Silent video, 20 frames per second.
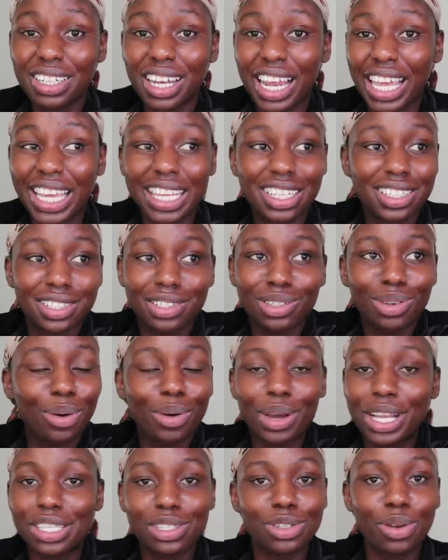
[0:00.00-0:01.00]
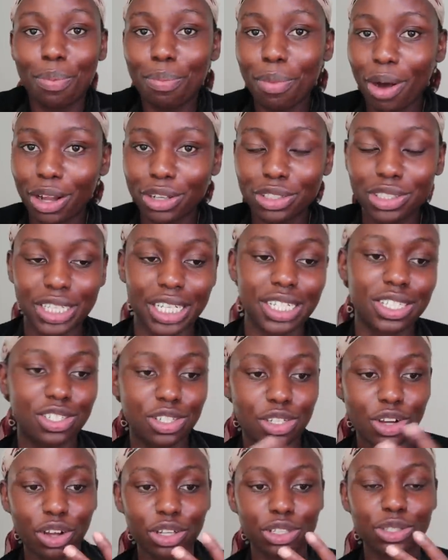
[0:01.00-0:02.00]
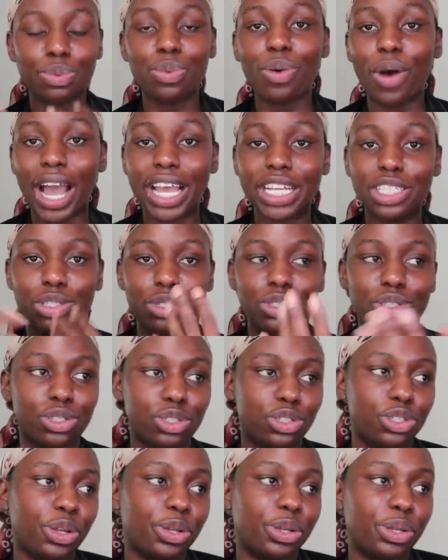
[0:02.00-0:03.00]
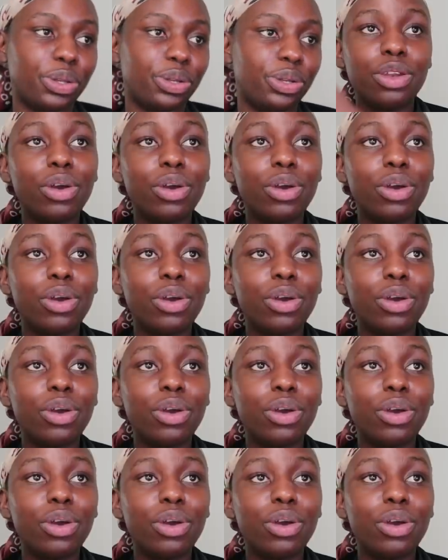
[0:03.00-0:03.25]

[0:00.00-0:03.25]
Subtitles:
Like, it's not much. It's just what I choose to show you.